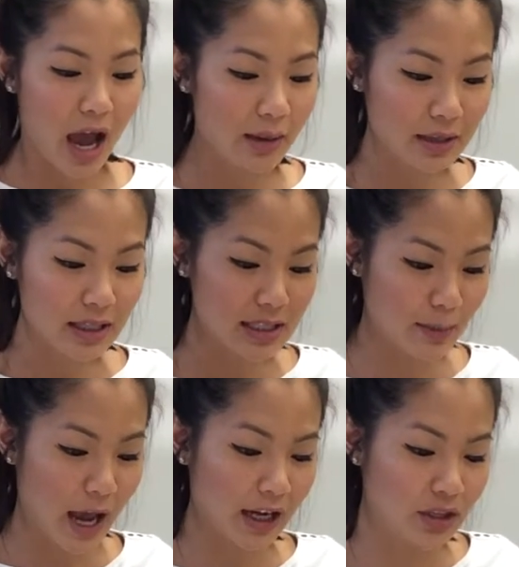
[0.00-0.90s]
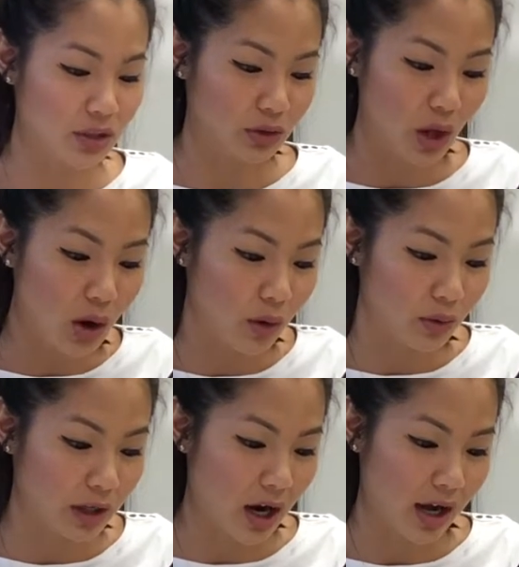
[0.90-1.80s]
I mean, this package
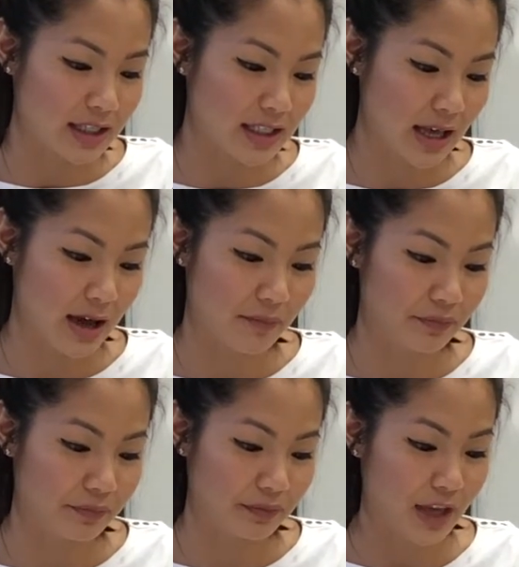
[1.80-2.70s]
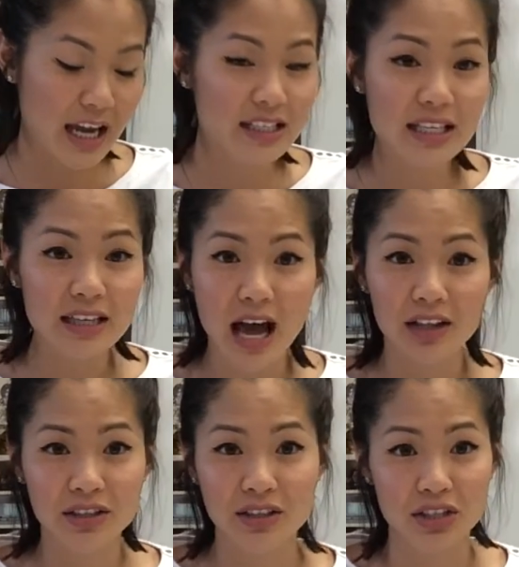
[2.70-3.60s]
alone cost them
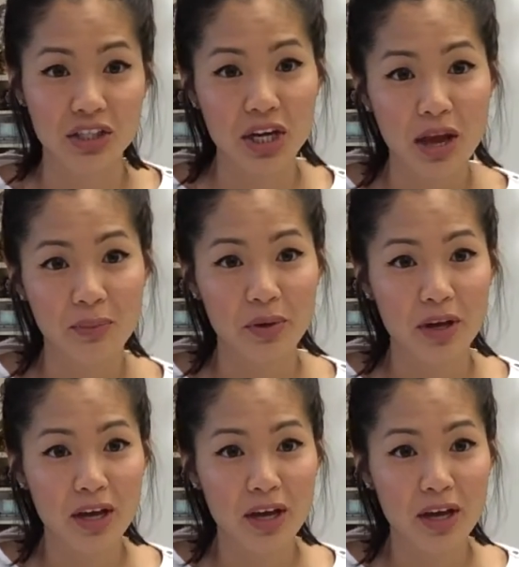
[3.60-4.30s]
$18 to ship.